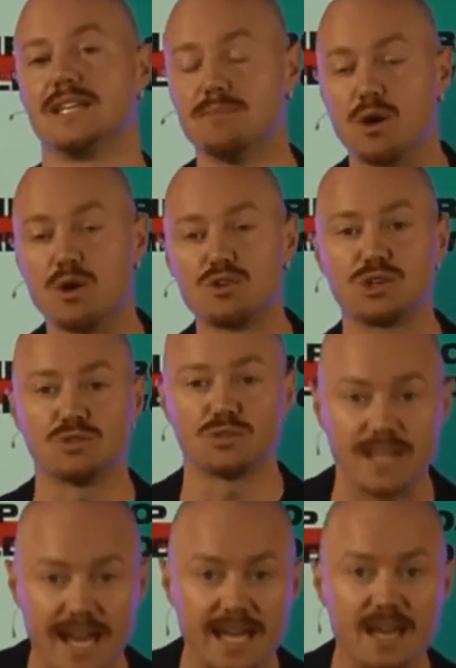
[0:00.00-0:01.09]
the emotional
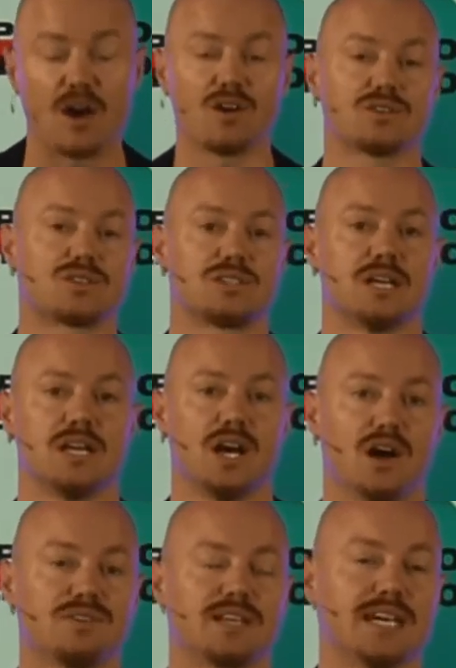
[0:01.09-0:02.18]
chaos
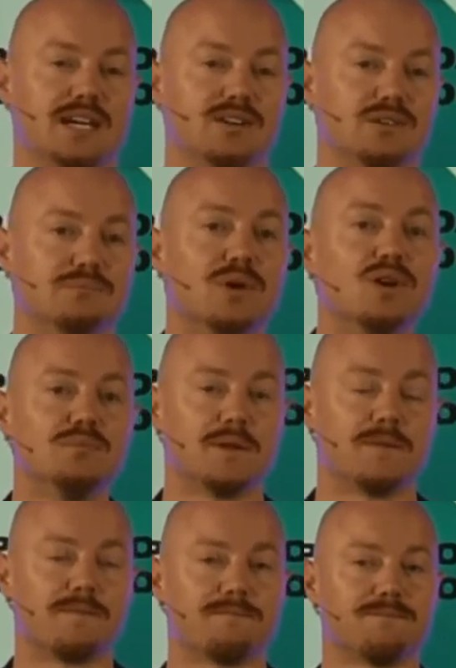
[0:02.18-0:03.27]
of the current
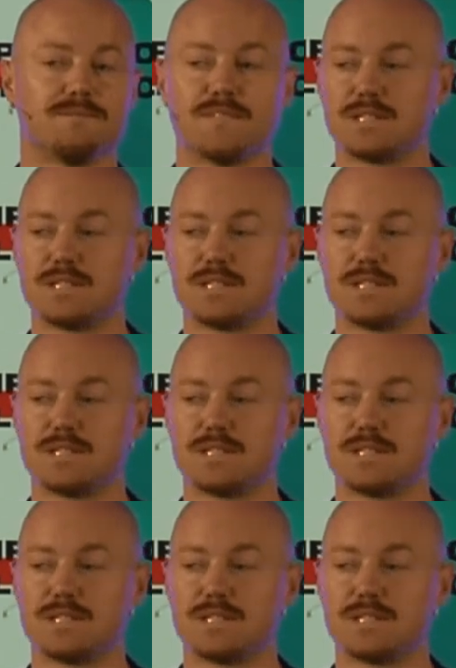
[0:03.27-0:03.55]
moment.